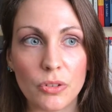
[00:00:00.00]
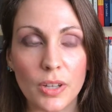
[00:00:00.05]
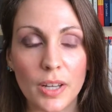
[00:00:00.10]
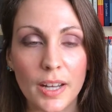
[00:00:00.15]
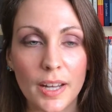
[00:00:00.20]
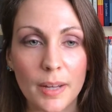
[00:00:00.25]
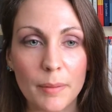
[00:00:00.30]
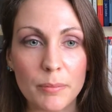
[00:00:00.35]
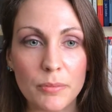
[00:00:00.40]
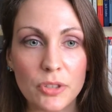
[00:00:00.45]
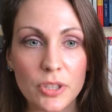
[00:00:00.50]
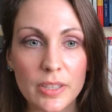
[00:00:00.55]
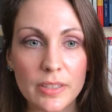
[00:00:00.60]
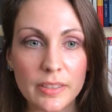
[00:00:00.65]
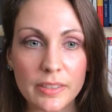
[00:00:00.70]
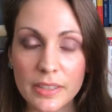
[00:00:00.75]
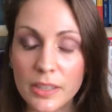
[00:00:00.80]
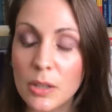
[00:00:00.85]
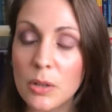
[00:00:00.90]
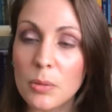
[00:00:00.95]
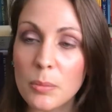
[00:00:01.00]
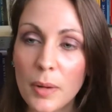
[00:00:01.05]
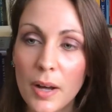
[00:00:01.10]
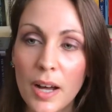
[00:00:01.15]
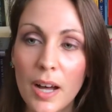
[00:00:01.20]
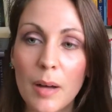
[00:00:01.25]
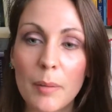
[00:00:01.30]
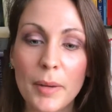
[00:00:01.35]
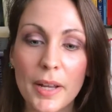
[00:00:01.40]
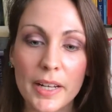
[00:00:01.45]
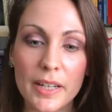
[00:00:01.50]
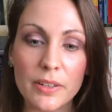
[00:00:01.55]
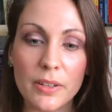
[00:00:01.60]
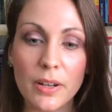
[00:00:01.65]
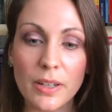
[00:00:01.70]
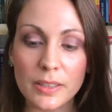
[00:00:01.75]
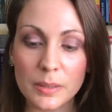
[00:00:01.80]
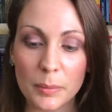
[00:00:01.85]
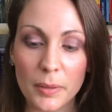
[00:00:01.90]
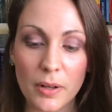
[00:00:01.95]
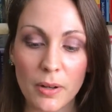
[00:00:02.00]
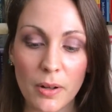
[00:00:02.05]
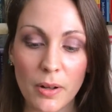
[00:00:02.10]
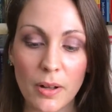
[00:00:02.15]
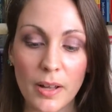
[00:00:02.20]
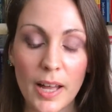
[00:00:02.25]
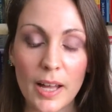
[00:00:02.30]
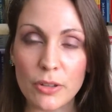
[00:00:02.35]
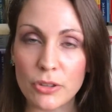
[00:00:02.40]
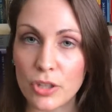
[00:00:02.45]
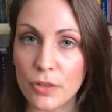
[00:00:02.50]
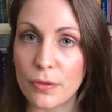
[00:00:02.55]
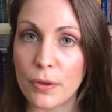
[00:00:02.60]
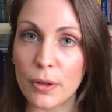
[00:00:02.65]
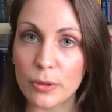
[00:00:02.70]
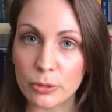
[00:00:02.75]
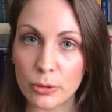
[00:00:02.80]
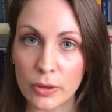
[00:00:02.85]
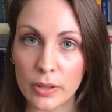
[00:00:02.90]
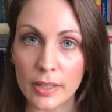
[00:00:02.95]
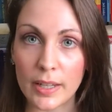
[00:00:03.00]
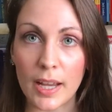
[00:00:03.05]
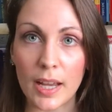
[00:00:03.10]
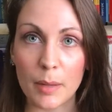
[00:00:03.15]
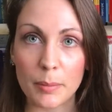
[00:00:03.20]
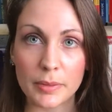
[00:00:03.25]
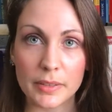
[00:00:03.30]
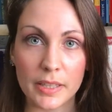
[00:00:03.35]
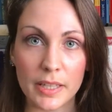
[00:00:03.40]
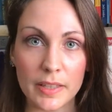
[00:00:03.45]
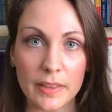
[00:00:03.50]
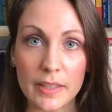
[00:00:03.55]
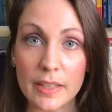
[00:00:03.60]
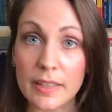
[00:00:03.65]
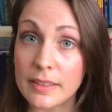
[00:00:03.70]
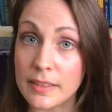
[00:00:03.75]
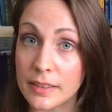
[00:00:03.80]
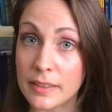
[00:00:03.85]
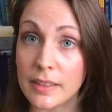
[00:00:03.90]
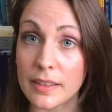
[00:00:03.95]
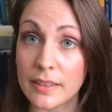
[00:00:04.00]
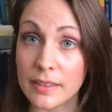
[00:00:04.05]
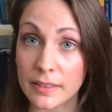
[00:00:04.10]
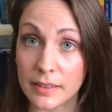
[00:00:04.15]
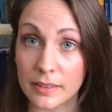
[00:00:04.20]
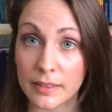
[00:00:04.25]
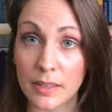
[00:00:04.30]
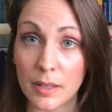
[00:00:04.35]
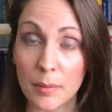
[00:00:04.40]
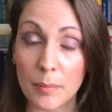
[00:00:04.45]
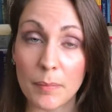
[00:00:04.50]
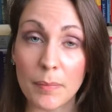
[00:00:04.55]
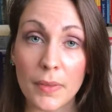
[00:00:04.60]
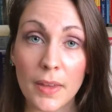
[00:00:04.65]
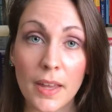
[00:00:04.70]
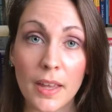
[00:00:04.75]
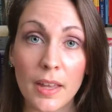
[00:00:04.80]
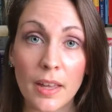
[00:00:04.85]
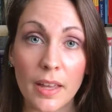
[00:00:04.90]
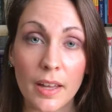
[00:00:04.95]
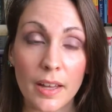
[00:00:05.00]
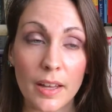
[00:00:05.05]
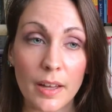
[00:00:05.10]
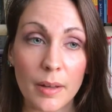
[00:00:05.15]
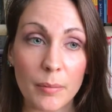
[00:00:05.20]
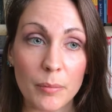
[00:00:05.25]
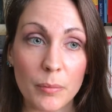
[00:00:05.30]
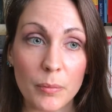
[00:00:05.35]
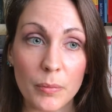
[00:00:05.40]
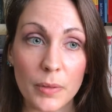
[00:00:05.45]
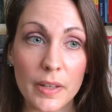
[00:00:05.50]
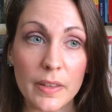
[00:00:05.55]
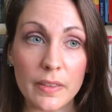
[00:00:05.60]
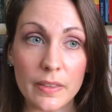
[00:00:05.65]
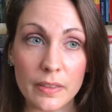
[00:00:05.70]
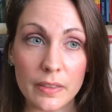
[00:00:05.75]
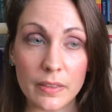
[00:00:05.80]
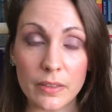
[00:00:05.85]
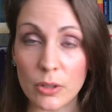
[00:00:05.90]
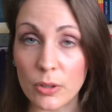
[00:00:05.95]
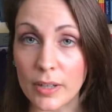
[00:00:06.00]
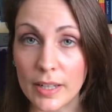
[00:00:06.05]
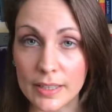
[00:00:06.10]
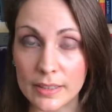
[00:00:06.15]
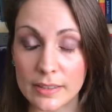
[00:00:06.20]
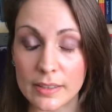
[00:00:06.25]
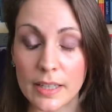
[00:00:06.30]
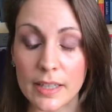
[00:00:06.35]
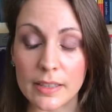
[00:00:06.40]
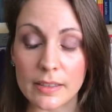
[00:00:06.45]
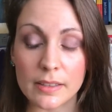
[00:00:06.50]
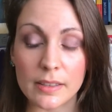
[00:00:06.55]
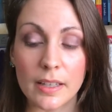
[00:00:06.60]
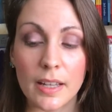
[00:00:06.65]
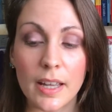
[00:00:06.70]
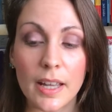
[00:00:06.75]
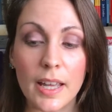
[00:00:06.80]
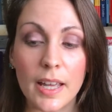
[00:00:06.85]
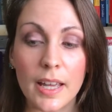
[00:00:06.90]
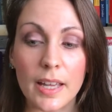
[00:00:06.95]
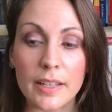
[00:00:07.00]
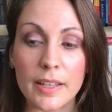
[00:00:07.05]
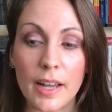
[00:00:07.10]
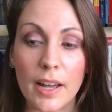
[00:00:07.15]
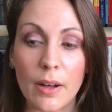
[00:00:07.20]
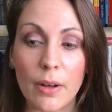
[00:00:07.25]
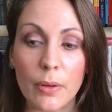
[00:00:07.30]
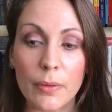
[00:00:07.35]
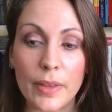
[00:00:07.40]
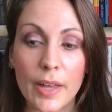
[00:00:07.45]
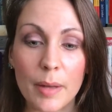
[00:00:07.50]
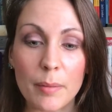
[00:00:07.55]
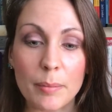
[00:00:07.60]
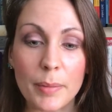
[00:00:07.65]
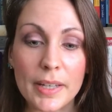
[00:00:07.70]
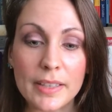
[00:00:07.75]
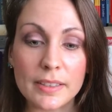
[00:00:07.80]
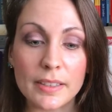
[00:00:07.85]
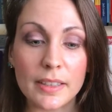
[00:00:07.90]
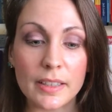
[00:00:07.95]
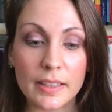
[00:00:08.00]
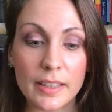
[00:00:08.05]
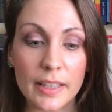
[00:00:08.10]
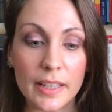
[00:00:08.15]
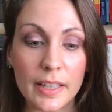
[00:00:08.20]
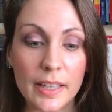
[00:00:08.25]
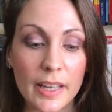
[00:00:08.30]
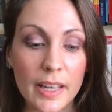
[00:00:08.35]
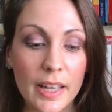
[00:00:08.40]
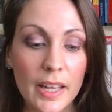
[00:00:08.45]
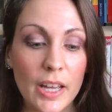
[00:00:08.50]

um, she's a single mom and it talks about how she falls through the gaps in the assistance system um, in the United States and how that basically